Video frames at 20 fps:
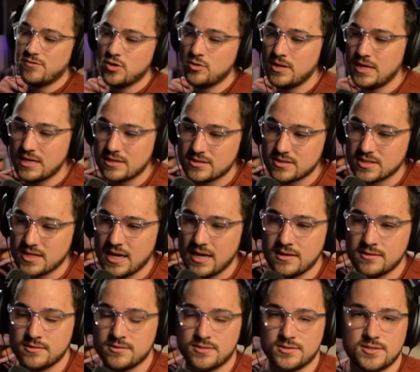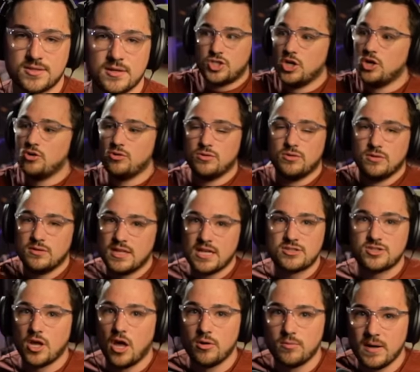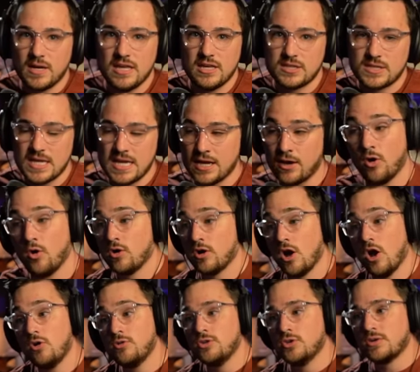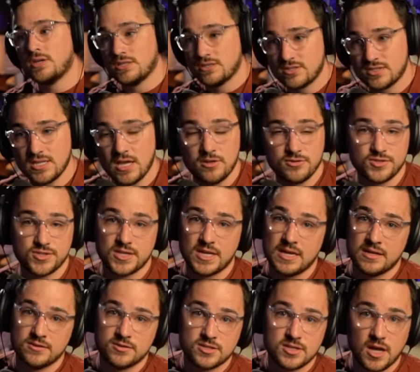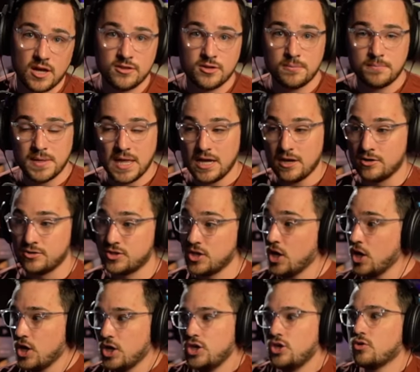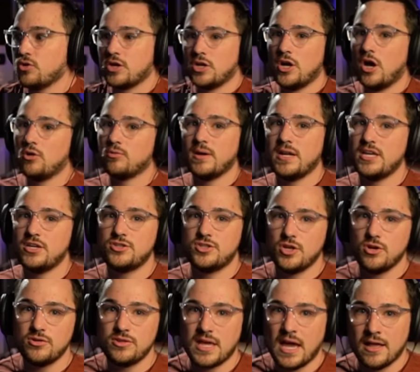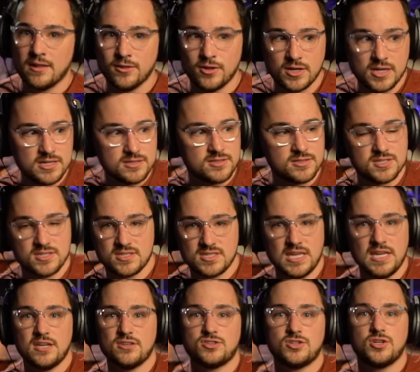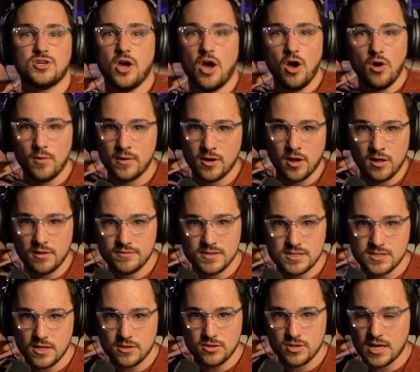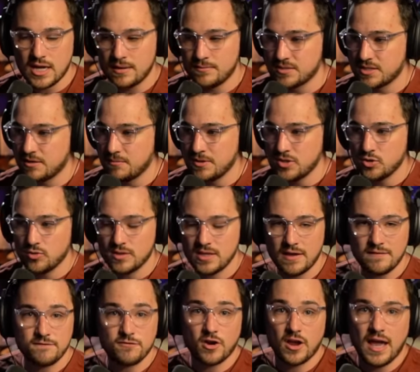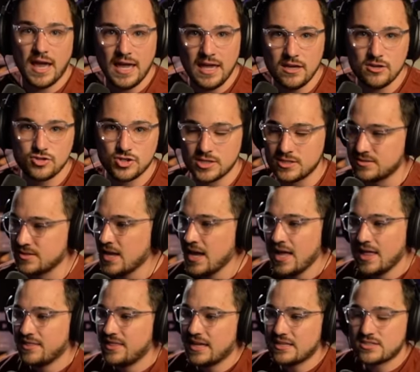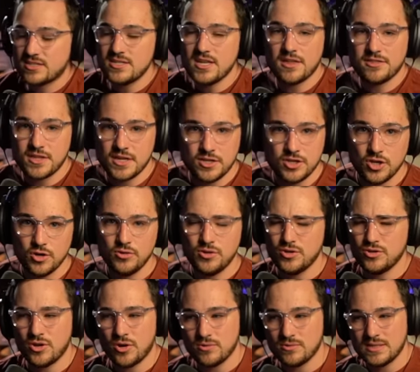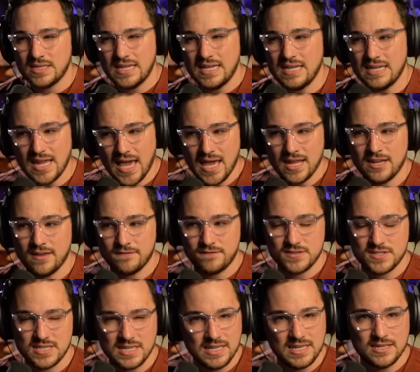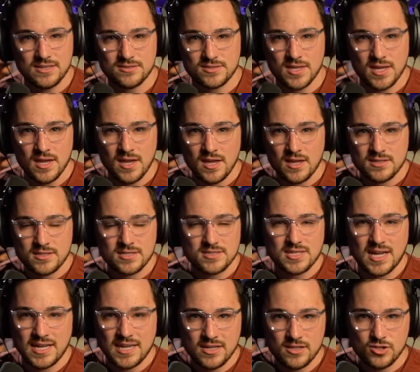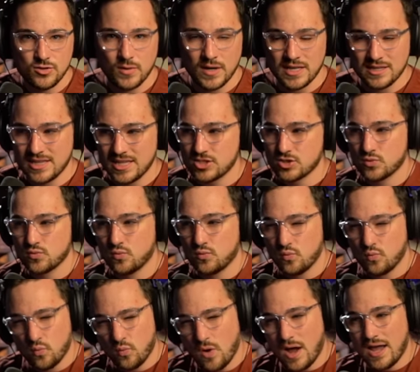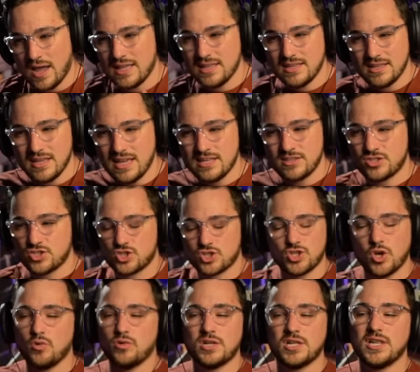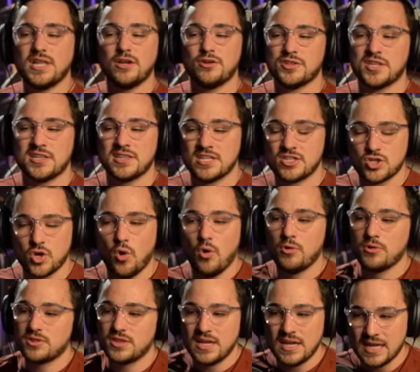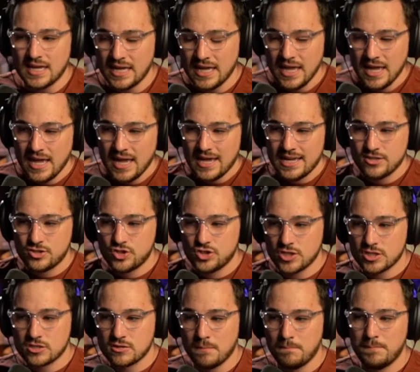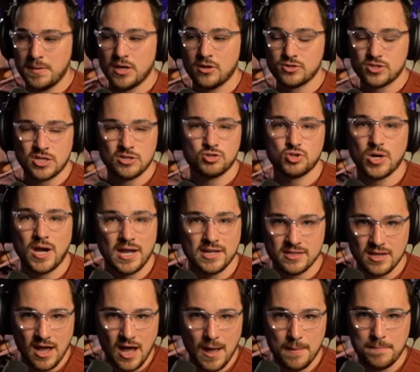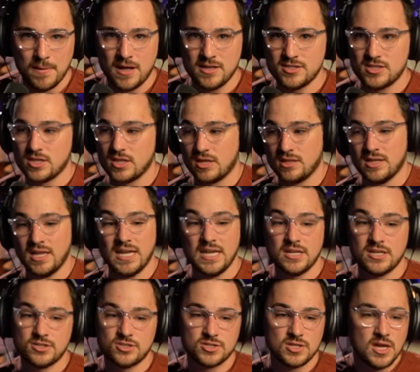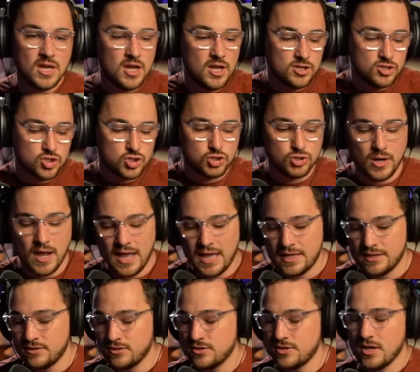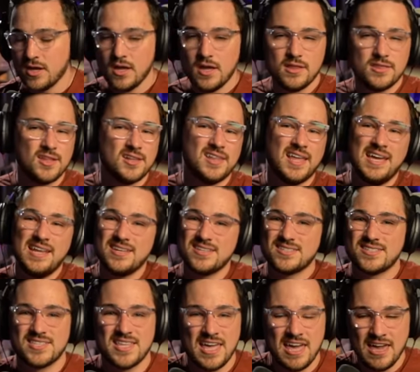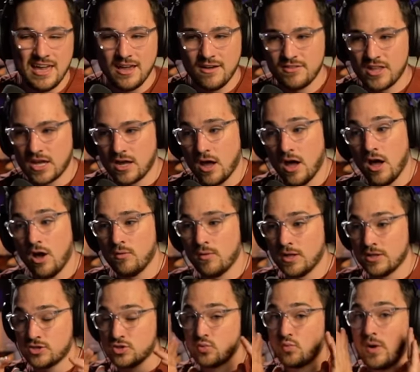unique skins. Dude, that's already a thing. Or, oh, you can sell skins to other players. You can already do that. Look at CSGO and all these other games that have been doing that for ages. That's nothing new. You don't need NFTs to tie into it. That's why it's so clear that this whole thing is just built on trying to hop onto the latest trend, the latest thing of like, oh, well, it's